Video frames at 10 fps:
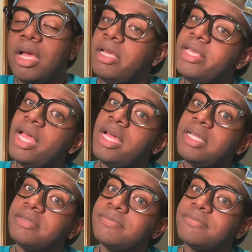yeah,
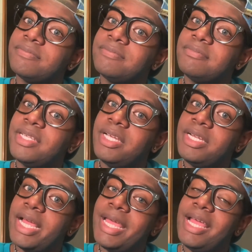good
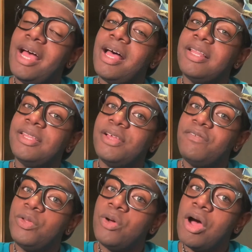night. I love
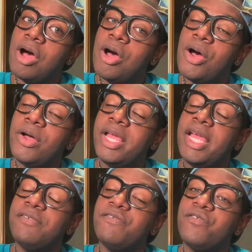you all,
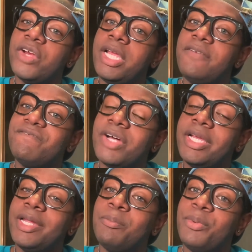and free
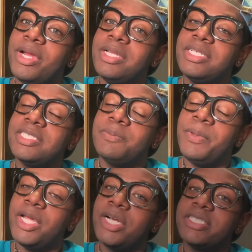fucking Britney
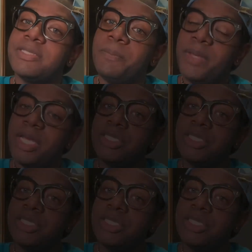Spears, bitch.